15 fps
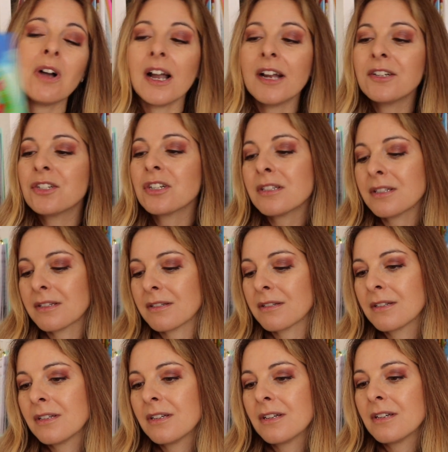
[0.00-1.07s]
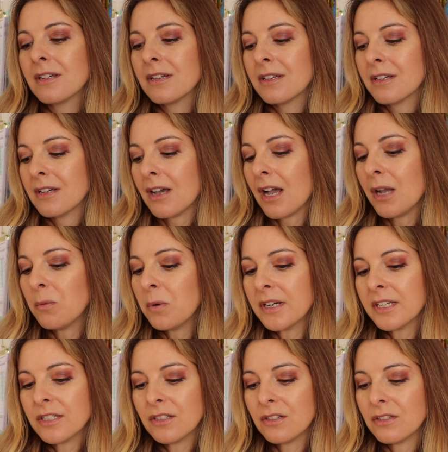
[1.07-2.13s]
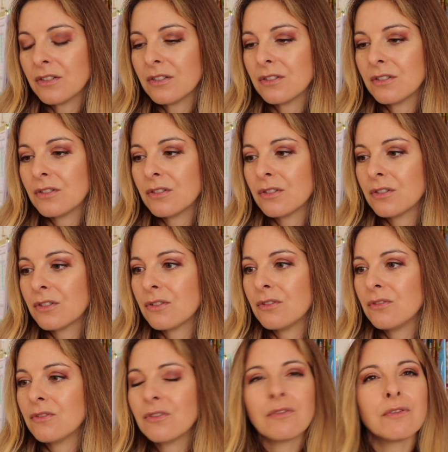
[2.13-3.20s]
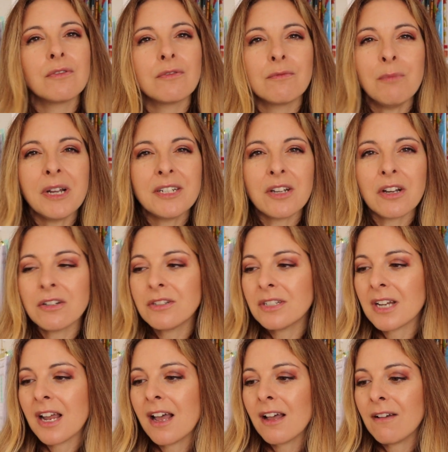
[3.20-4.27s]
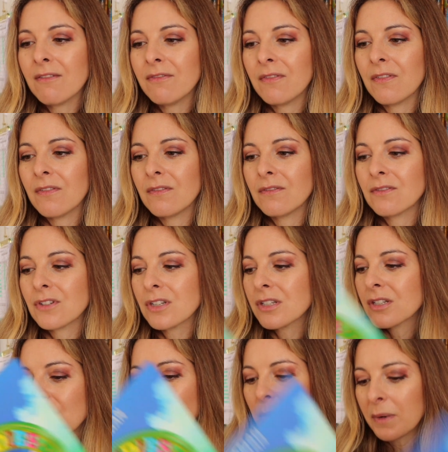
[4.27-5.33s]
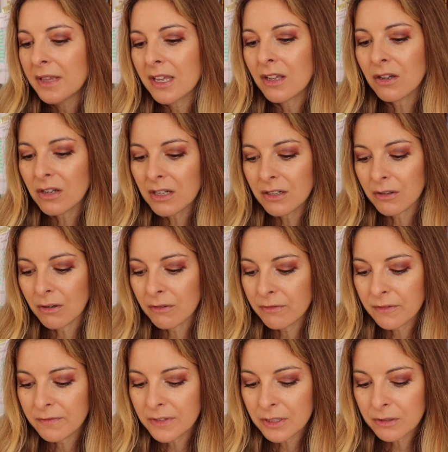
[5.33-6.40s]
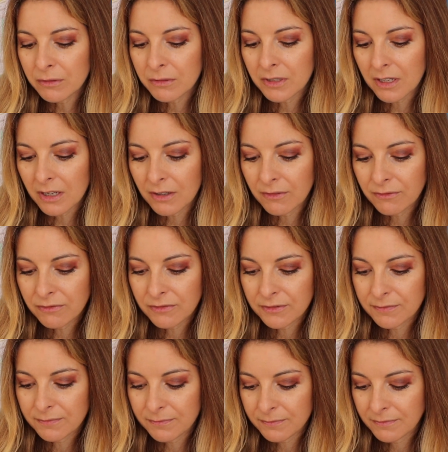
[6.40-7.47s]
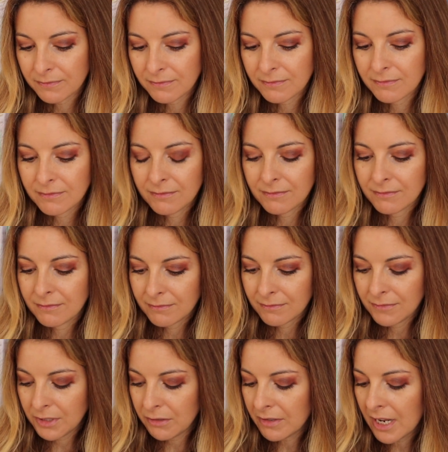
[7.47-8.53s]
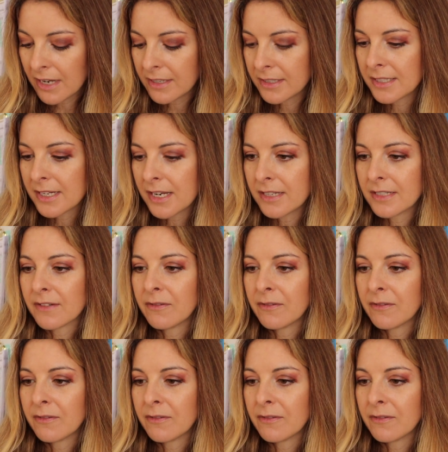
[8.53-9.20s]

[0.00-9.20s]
I wanted my daughter to have just a really good overview of the United States of